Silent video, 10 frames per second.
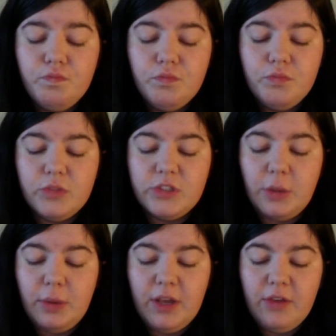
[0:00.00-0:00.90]
so
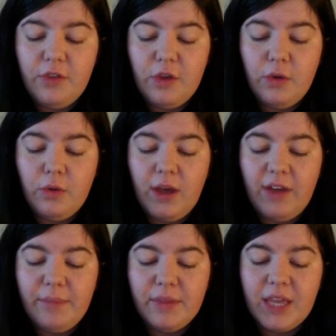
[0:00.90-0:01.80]
many of you
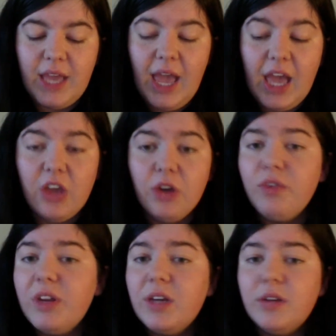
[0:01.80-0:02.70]
have been like, hey, your
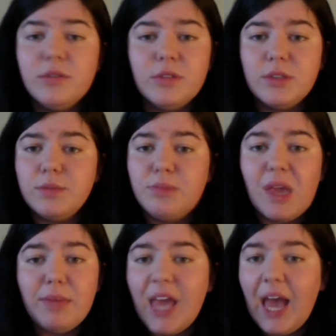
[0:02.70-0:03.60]
videos
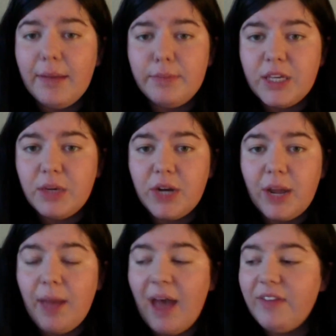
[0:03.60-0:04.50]
make me happy when
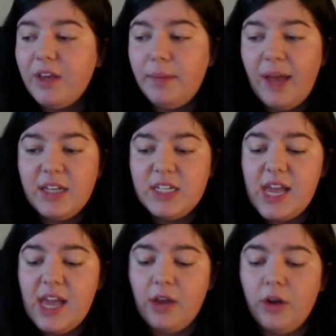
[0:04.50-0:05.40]
I'm having a bad
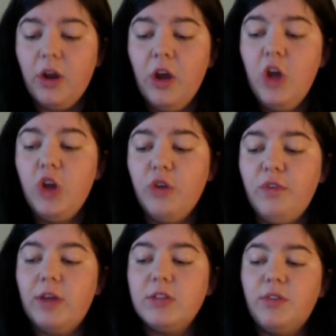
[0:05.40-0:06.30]
day, or your
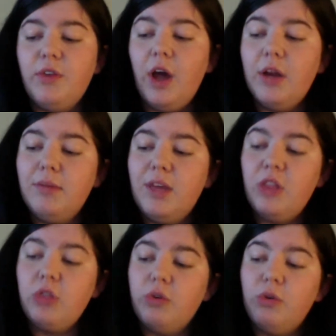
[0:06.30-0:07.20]
videos have gotten
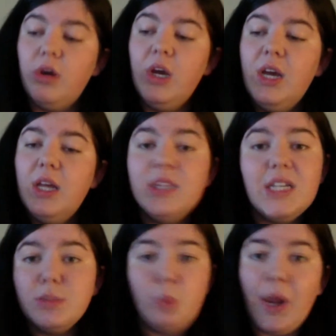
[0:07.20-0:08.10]
me through
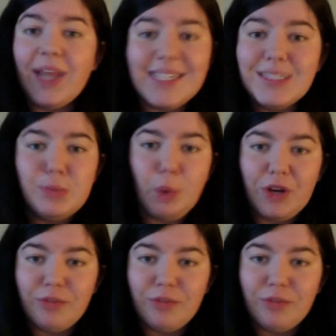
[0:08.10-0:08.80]
this point and this point of my